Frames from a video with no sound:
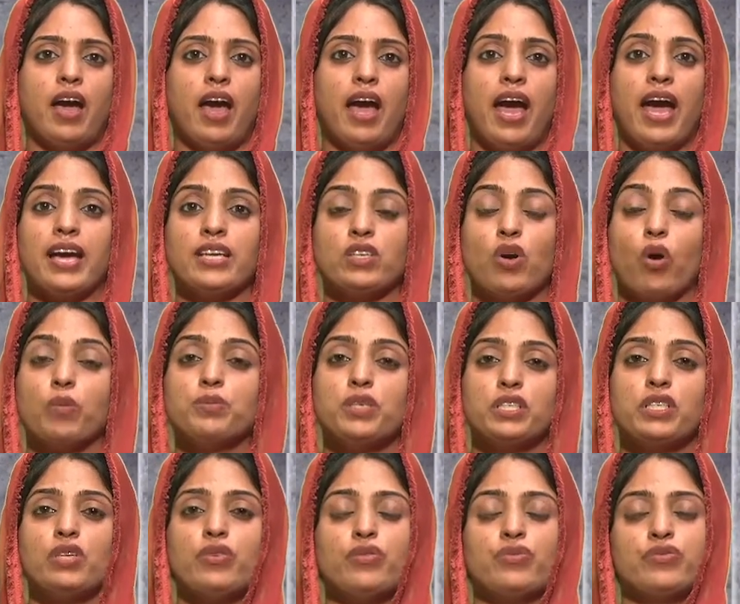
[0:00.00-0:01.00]
and
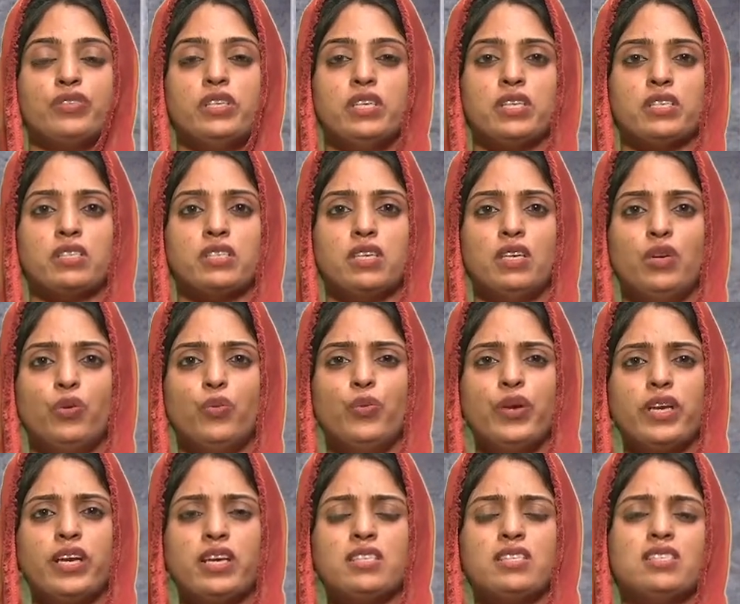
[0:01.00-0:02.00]
objective of GST, we
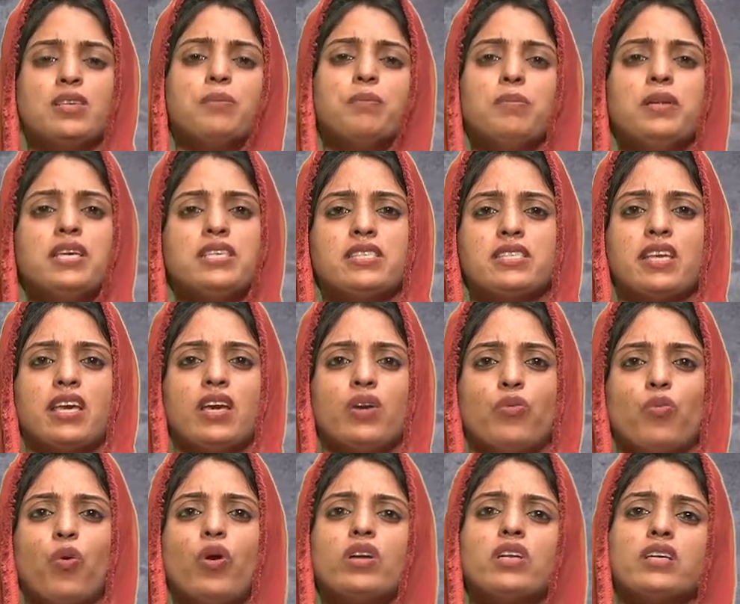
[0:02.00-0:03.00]
can simply say
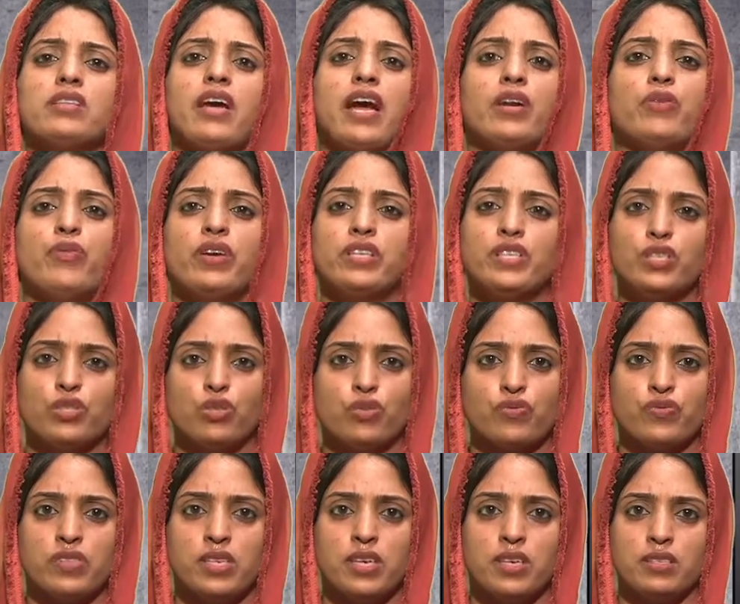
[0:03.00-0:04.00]
what are the advantages
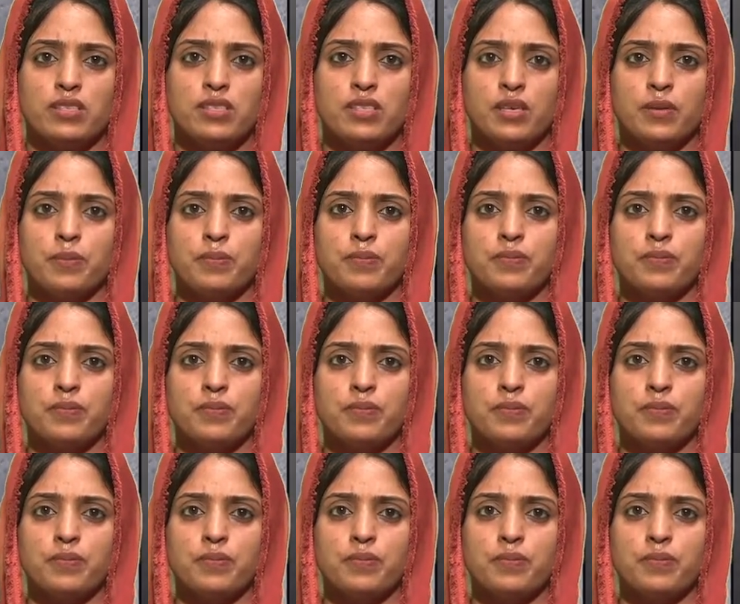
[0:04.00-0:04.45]
of GST.